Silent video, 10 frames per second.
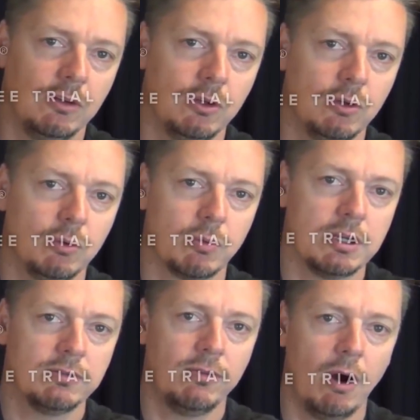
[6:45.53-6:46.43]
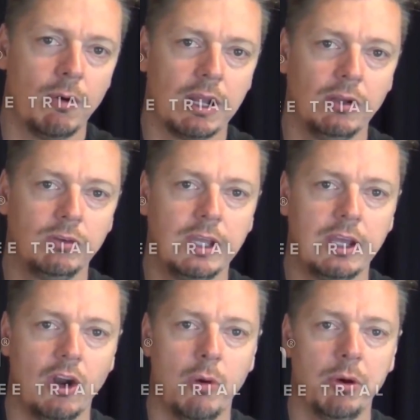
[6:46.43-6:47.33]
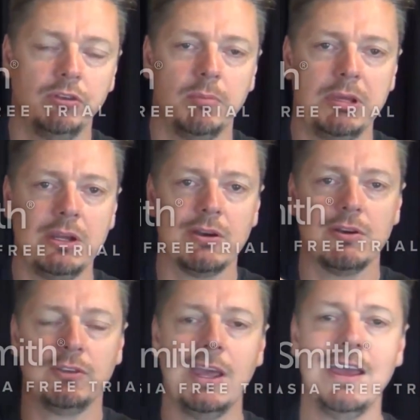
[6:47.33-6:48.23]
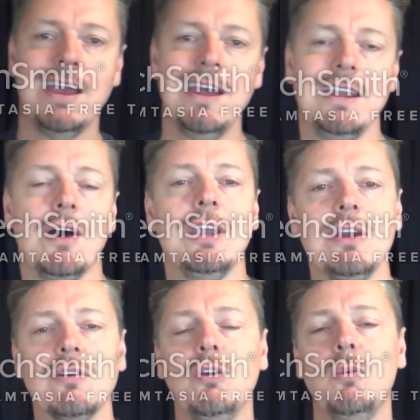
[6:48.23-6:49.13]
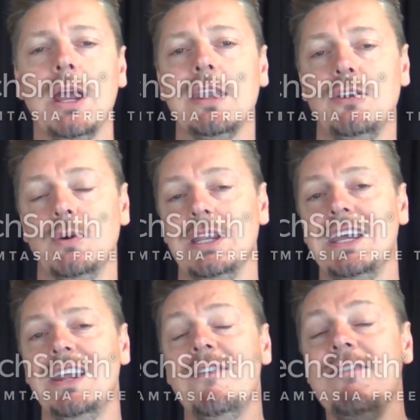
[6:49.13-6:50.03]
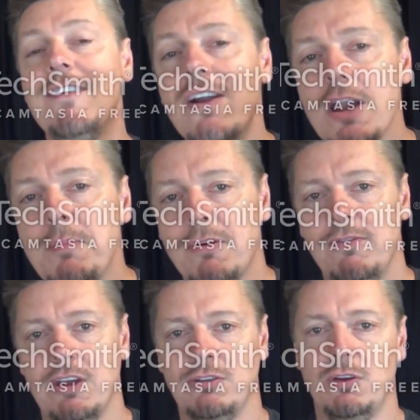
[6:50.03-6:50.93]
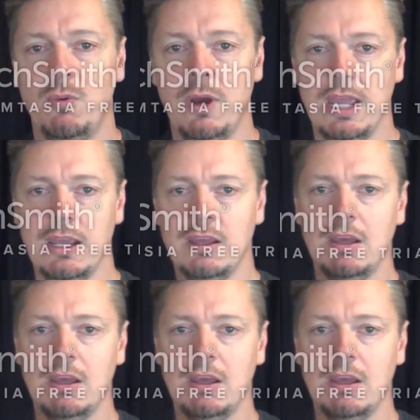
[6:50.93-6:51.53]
you reach forward. It looks like it almost appears. Now here's a way to do it in a very professional way.